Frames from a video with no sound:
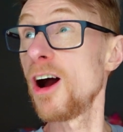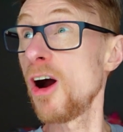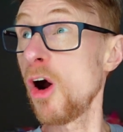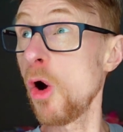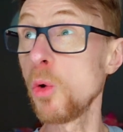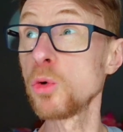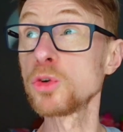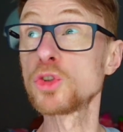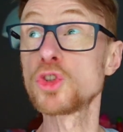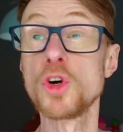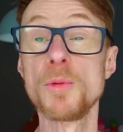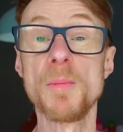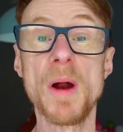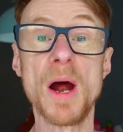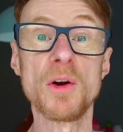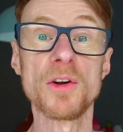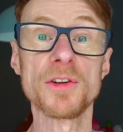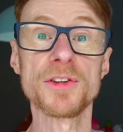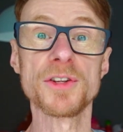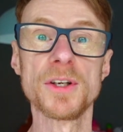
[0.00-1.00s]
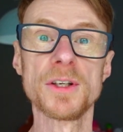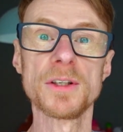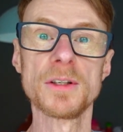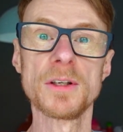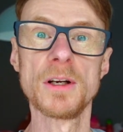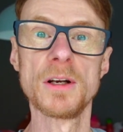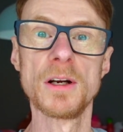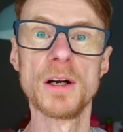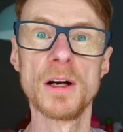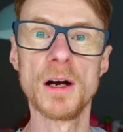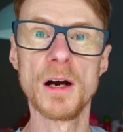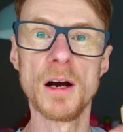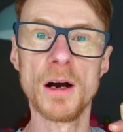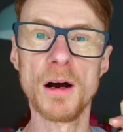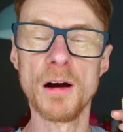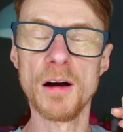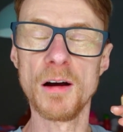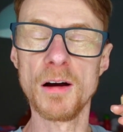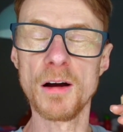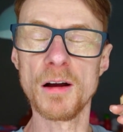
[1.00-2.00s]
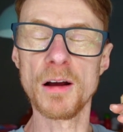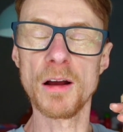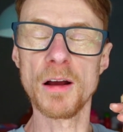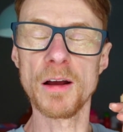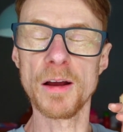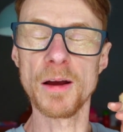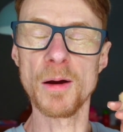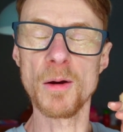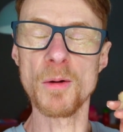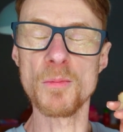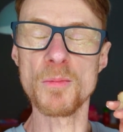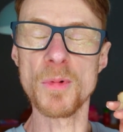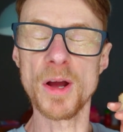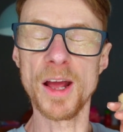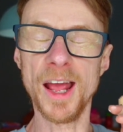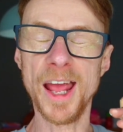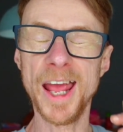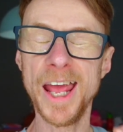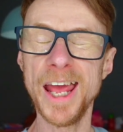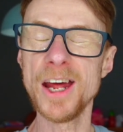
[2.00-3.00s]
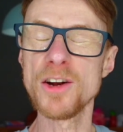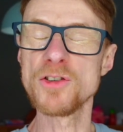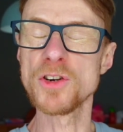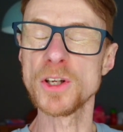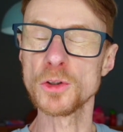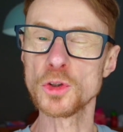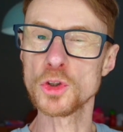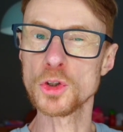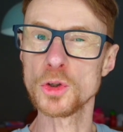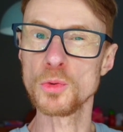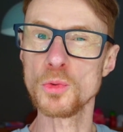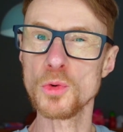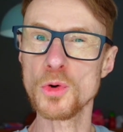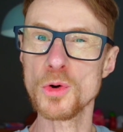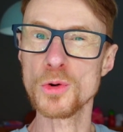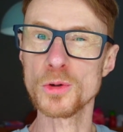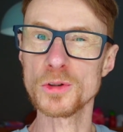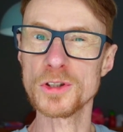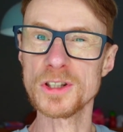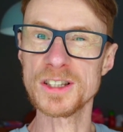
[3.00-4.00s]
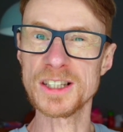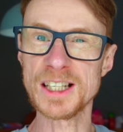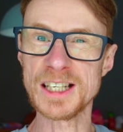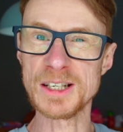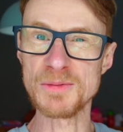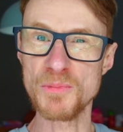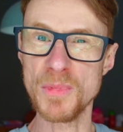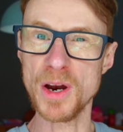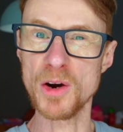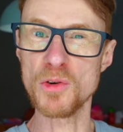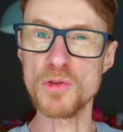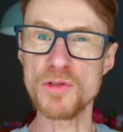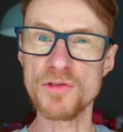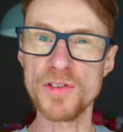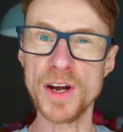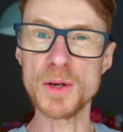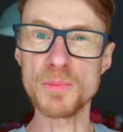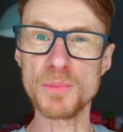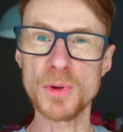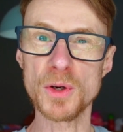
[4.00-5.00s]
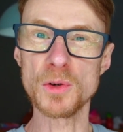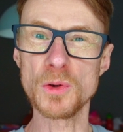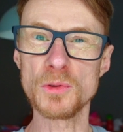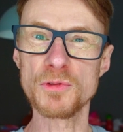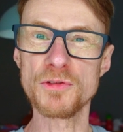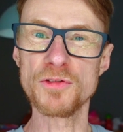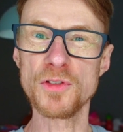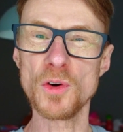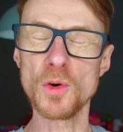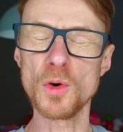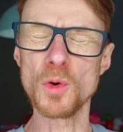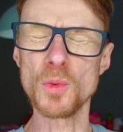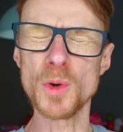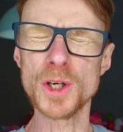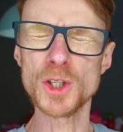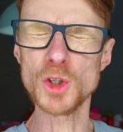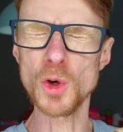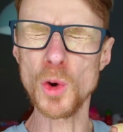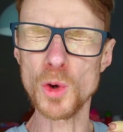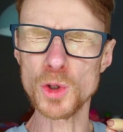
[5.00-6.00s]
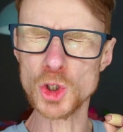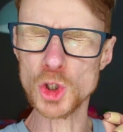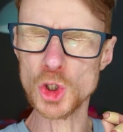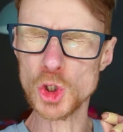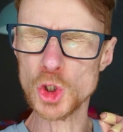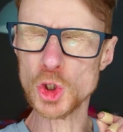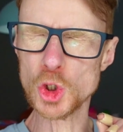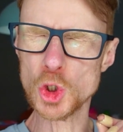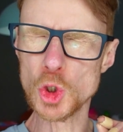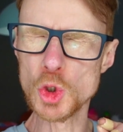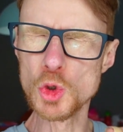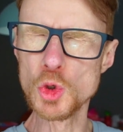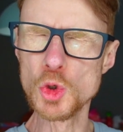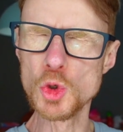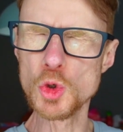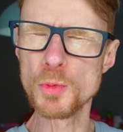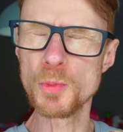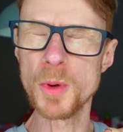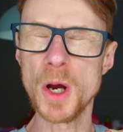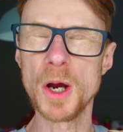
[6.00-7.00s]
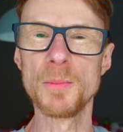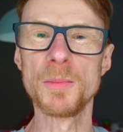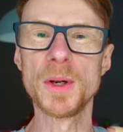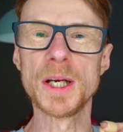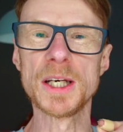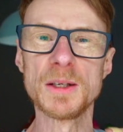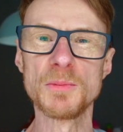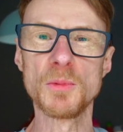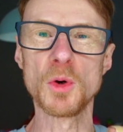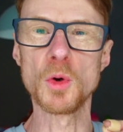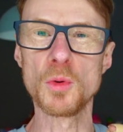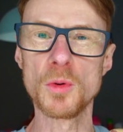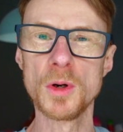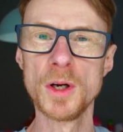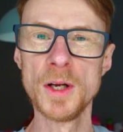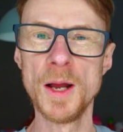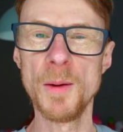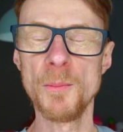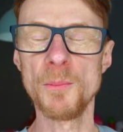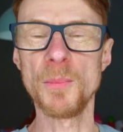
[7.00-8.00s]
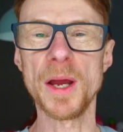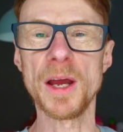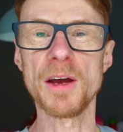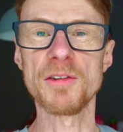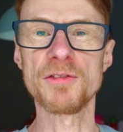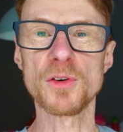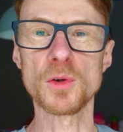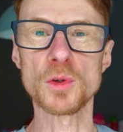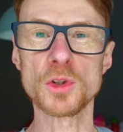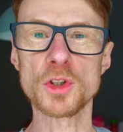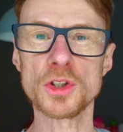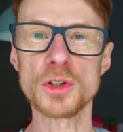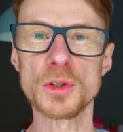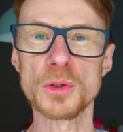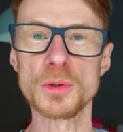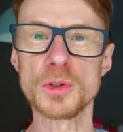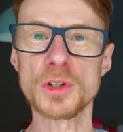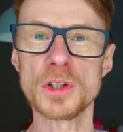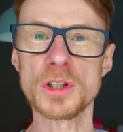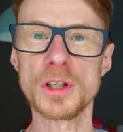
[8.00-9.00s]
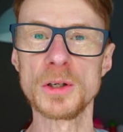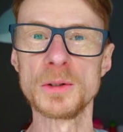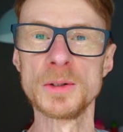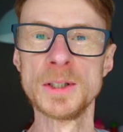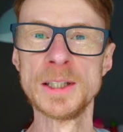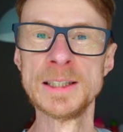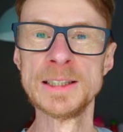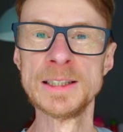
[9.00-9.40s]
ultra marathon, I am airing towards the Merrell Vapor Glove 4, which are super minimal barefoot shoes. So